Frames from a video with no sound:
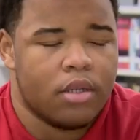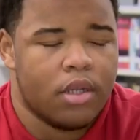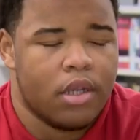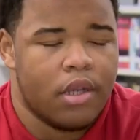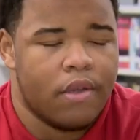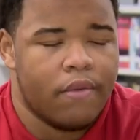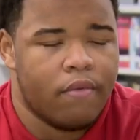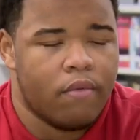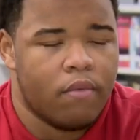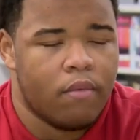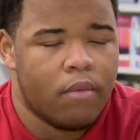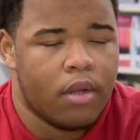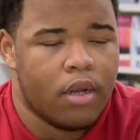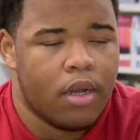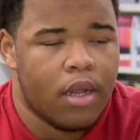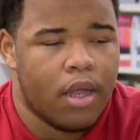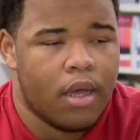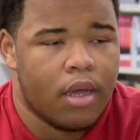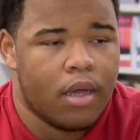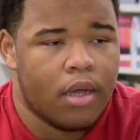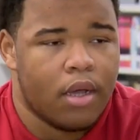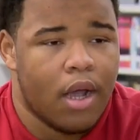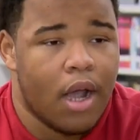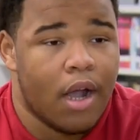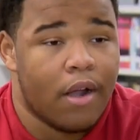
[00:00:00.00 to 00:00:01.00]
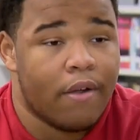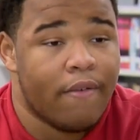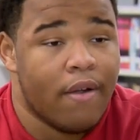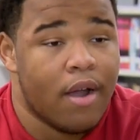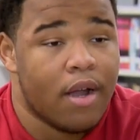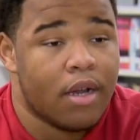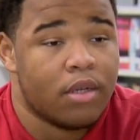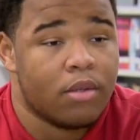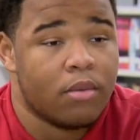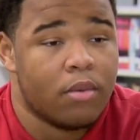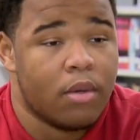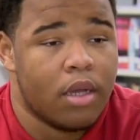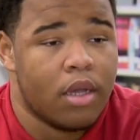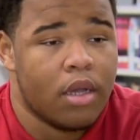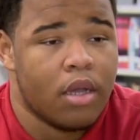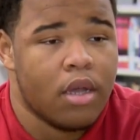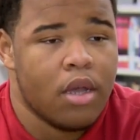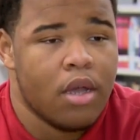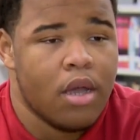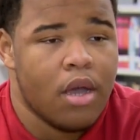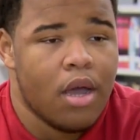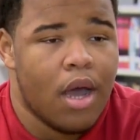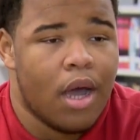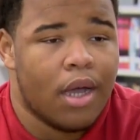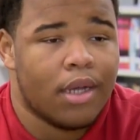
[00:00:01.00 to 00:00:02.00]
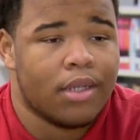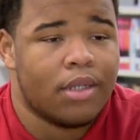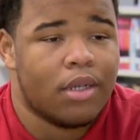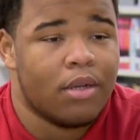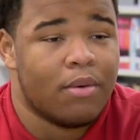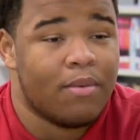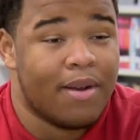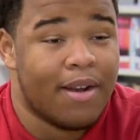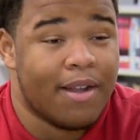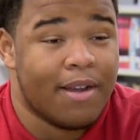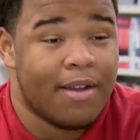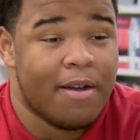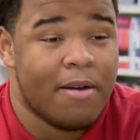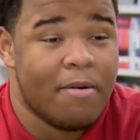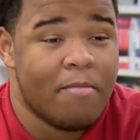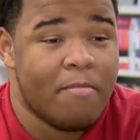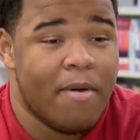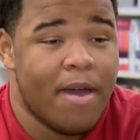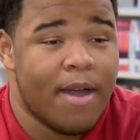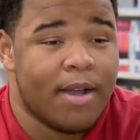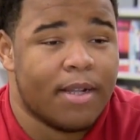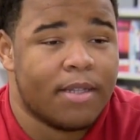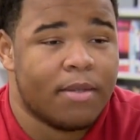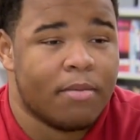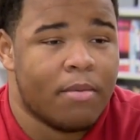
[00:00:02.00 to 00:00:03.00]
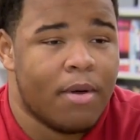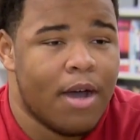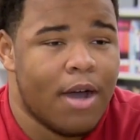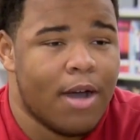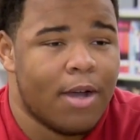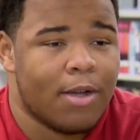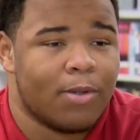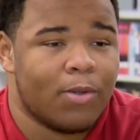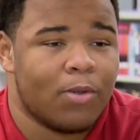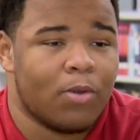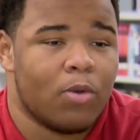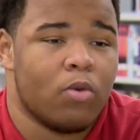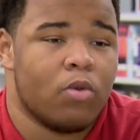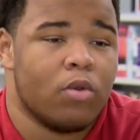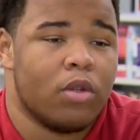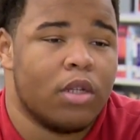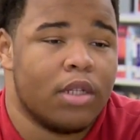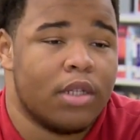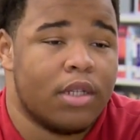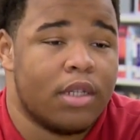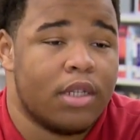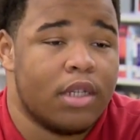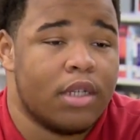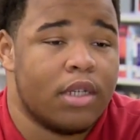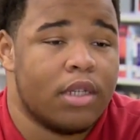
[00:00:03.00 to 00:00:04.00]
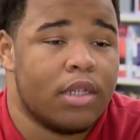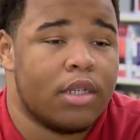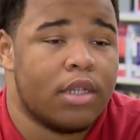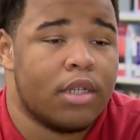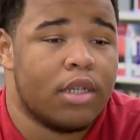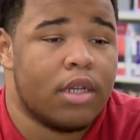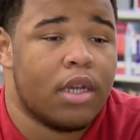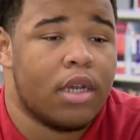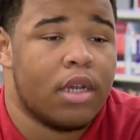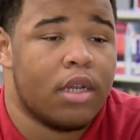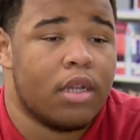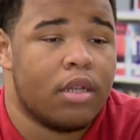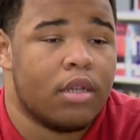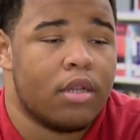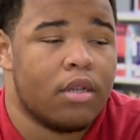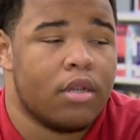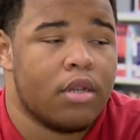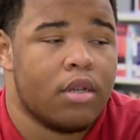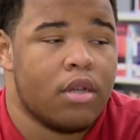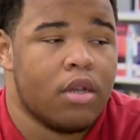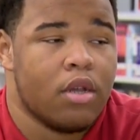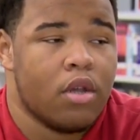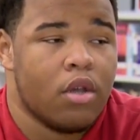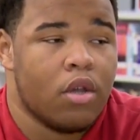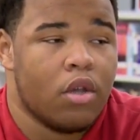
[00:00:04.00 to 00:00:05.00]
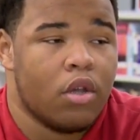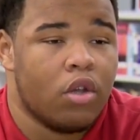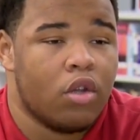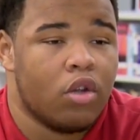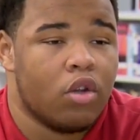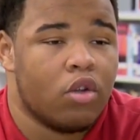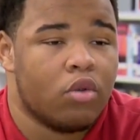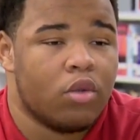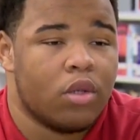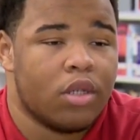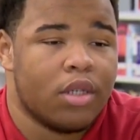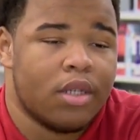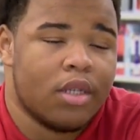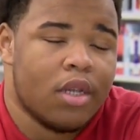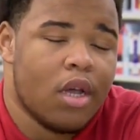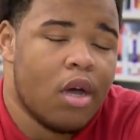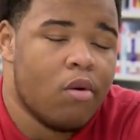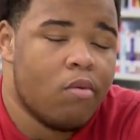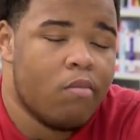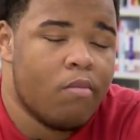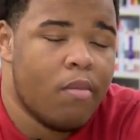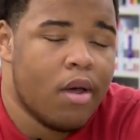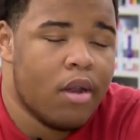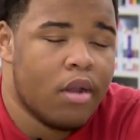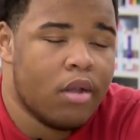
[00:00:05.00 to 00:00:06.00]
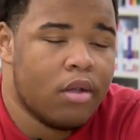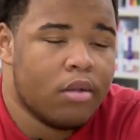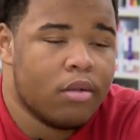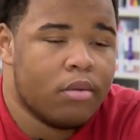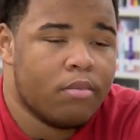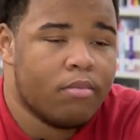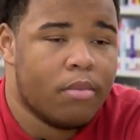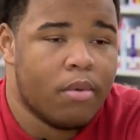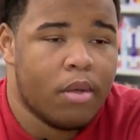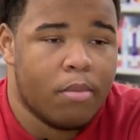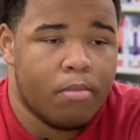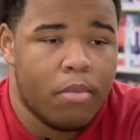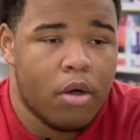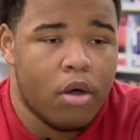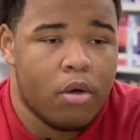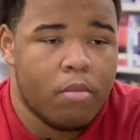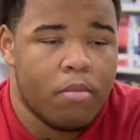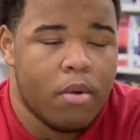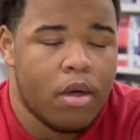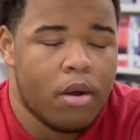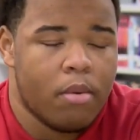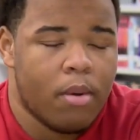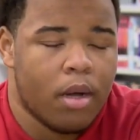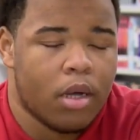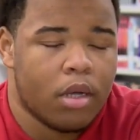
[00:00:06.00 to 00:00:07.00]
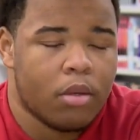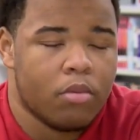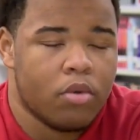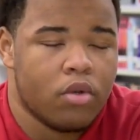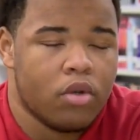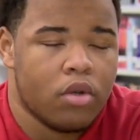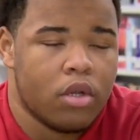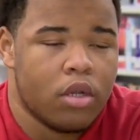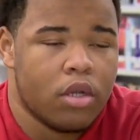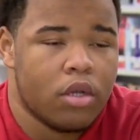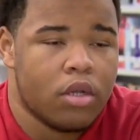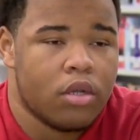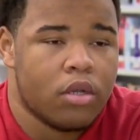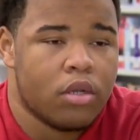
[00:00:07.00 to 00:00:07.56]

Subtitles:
Even when I graduate, I still want to come back to my high school and teach and, you know, just help better my community.